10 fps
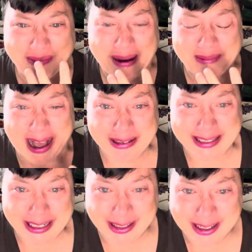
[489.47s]
My mouth
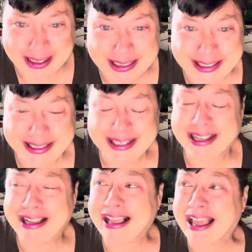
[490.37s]
still hurts.
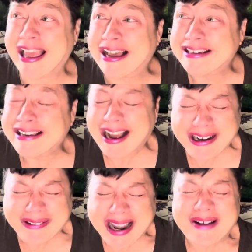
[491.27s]
And I
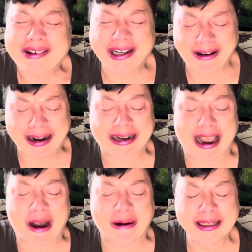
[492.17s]
don't have a car
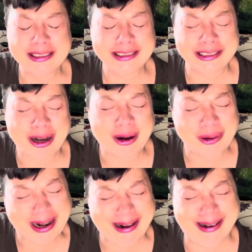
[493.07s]
now.
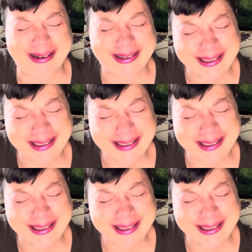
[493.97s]
So, all